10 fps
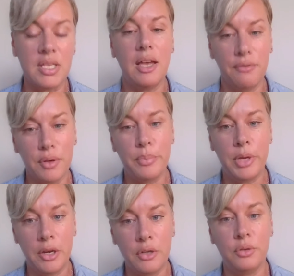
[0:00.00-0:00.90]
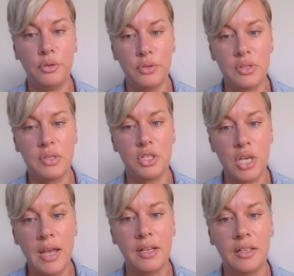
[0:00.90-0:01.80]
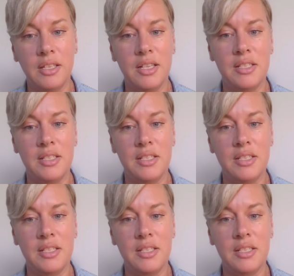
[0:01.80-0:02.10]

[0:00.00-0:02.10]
to every parent who loses a child,